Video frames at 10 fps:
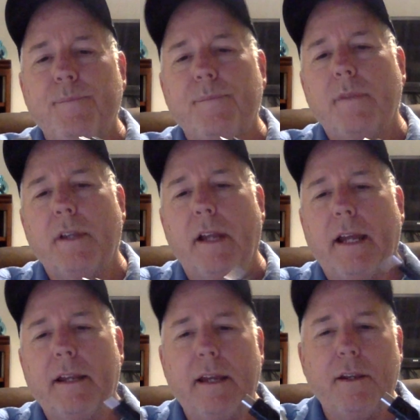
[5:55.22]
You know, how
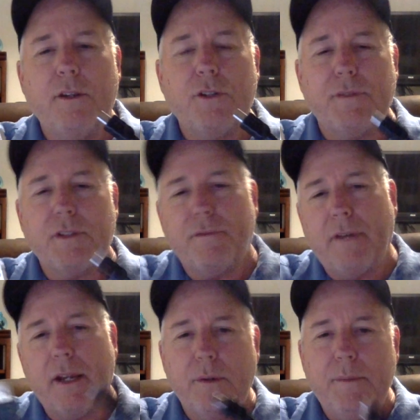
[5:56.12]
do you see if it's a
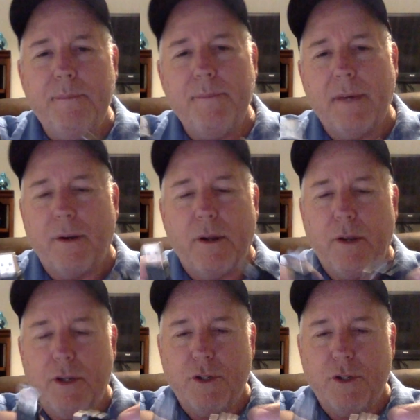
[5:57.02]
fake one? I don't know.